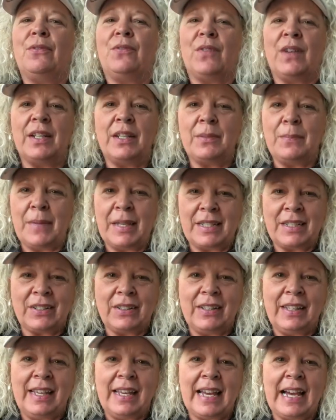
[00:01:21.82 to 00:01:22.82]

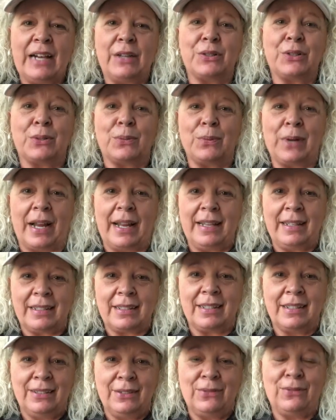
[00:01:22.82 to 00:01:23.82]
Fundamentally, how to
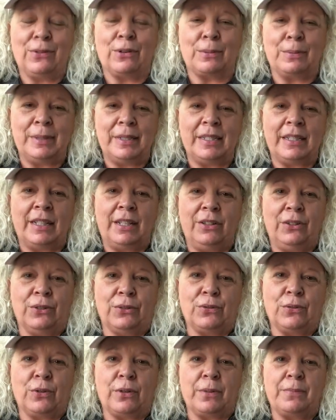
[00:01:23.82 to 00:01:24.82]
write for
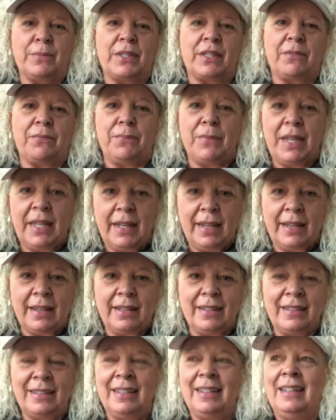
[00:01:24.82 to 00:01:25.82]
particular forms of
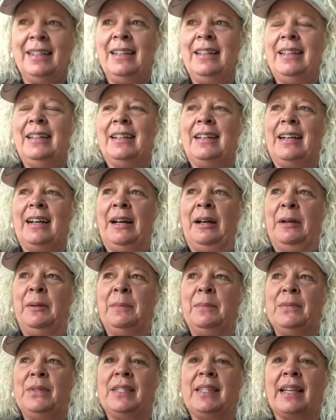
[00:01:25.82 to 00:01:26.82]
media.
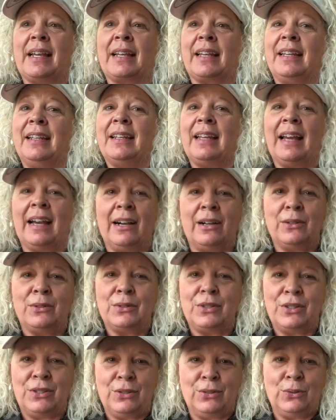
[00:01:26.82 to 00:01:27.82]
Second,
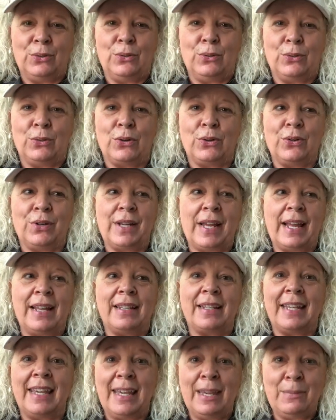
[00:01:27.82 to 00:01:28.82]
how to
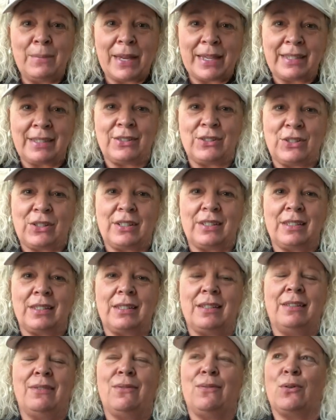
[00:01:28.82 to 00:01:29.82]
create key
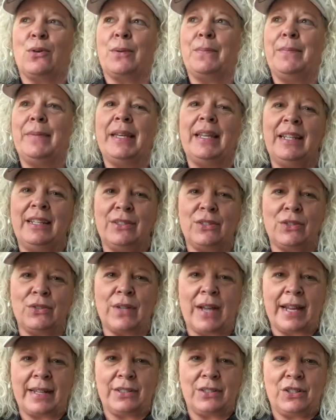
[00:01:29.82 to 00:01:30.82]
messages for meeting
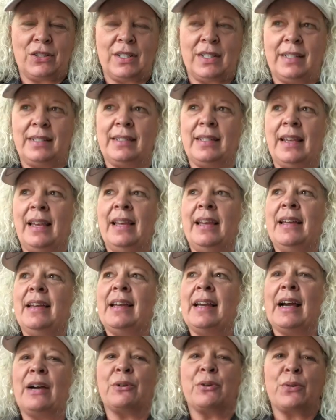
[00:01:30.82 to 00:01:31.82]
strategies,
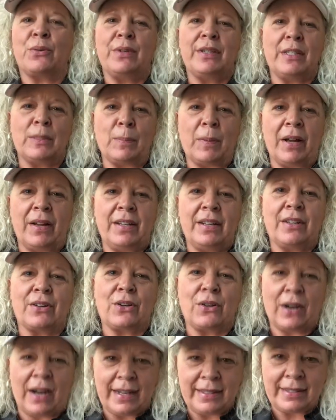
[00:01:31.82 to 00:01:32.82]
how to respond in a
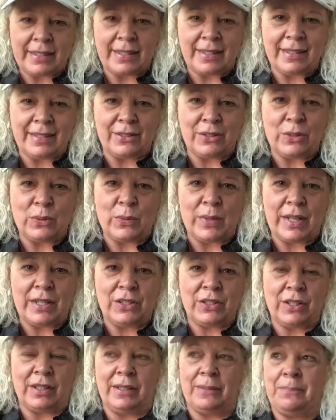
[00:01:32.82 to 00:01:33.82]
crisis
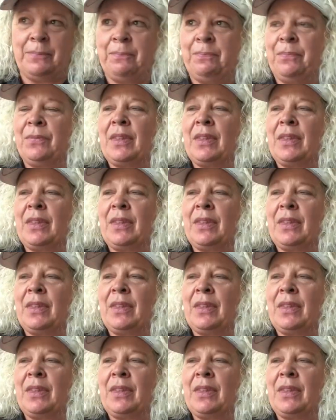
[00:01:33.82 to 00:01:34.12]
situation.